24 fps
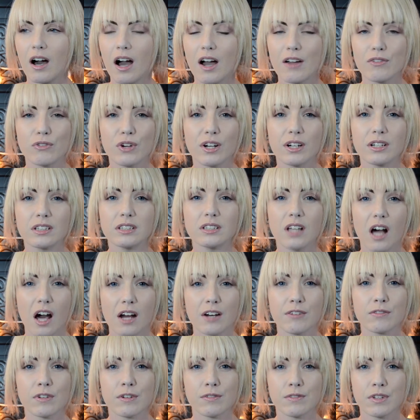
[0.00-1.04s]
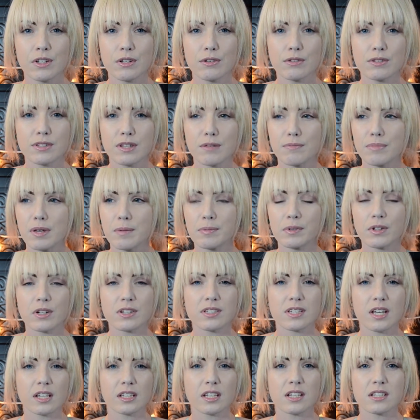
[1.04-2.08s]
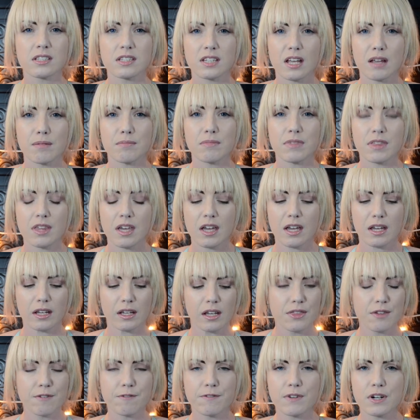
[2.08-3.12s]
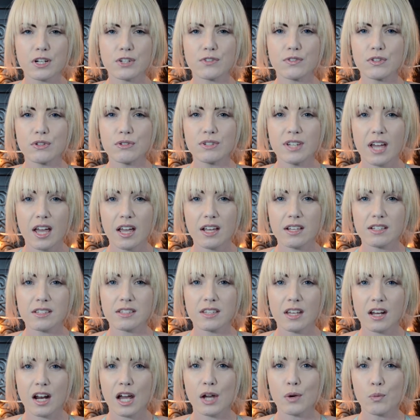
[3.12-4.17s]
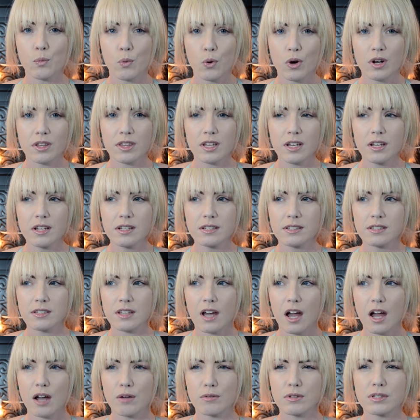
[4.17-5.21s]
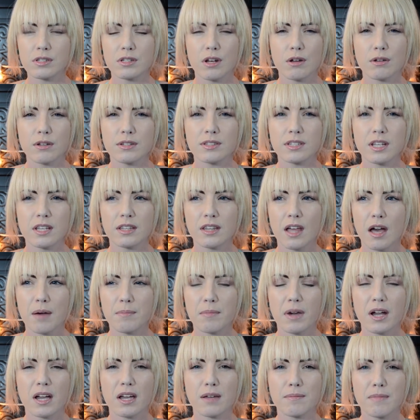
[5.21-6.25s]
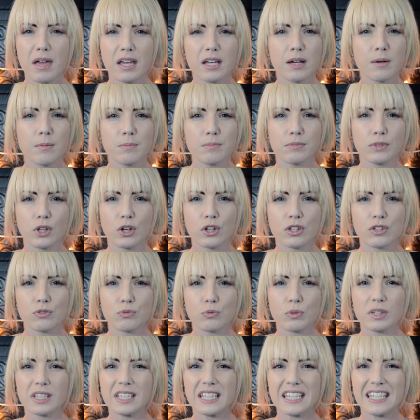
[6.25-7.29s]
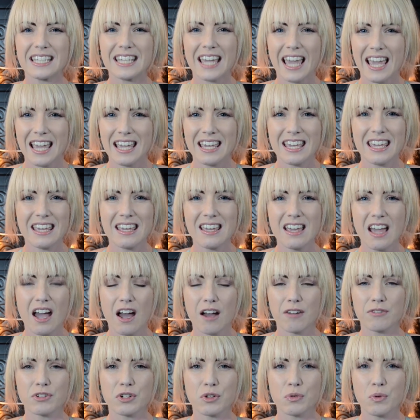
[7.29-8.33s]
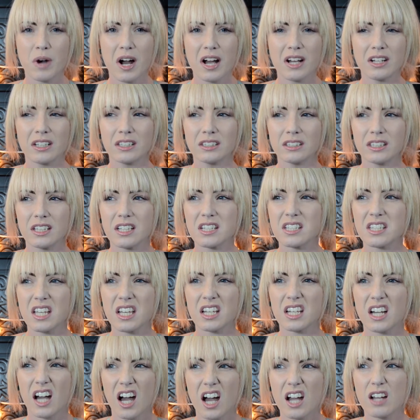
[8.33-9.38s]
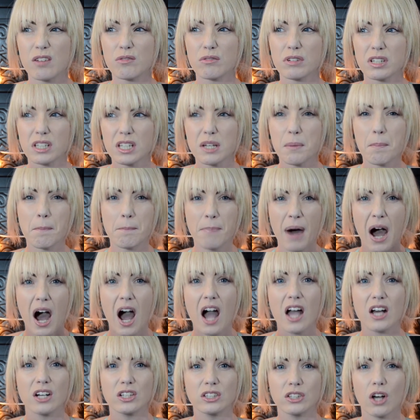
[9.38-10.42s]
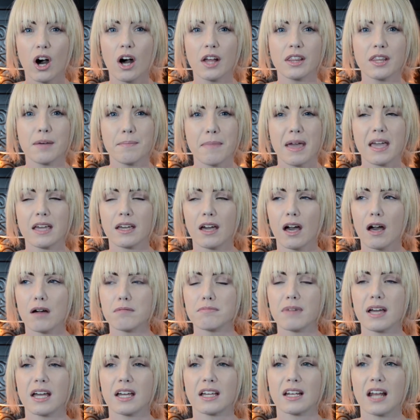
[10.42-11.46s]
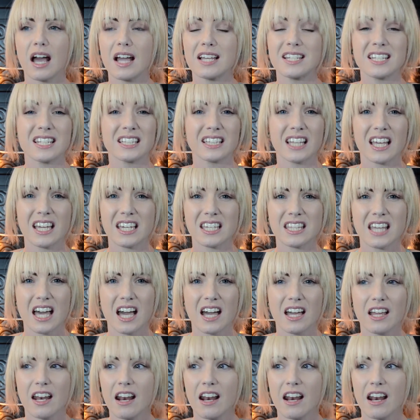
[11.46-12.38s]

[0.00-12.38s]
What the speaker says: I've read a lot of reviews and people are saying the same thing. The first few days that I wore this, I was noticing that my makeup looked really cakey after a while. It's like I really piled on the makeup and I didn't like that.